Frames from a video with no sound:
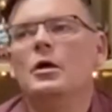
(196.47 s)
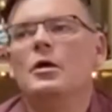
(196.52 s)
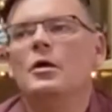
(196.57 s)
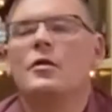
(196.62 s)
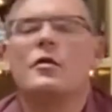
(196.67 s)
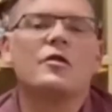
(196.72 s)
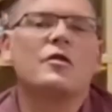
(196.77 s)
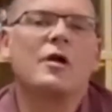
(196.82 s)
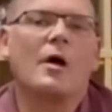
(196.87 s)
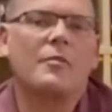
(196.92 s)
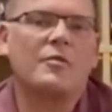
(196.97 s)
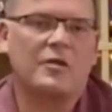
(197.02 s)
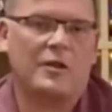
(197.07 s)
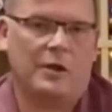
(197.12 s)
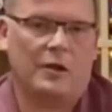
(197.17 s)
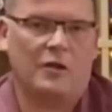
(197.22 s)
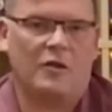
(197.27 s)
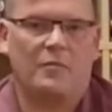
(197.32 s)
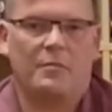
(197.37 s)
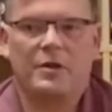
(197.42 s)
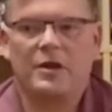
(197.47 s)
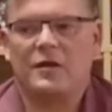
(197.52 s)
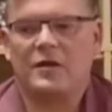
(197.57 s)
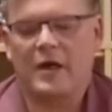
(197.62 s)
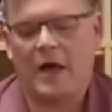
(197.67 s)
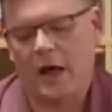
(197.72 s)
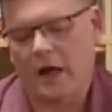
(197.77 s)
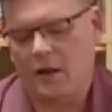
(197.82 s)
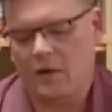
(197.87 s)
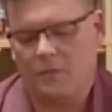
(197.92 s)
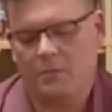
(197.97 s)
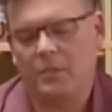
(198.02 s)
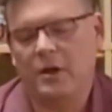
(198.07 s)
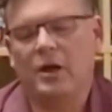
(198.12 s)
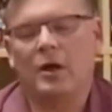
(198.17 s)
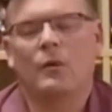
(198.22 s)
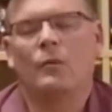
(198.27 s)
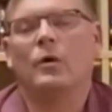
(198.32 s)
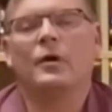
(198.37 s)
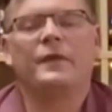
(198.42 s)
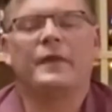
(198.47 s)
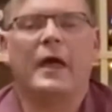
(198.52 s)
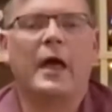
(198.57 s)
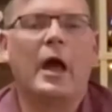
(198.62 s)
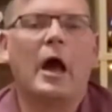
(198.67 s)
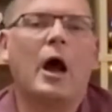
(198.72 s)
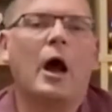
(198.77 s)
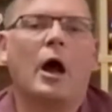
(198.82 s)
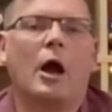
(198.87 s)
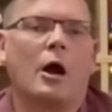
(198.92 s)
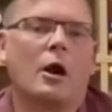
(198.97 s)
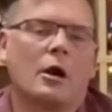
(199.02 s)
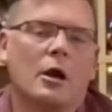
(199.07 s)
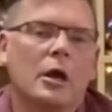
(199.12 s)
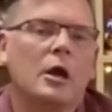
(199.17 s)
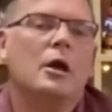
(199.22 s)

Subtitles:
substance besides being what they are.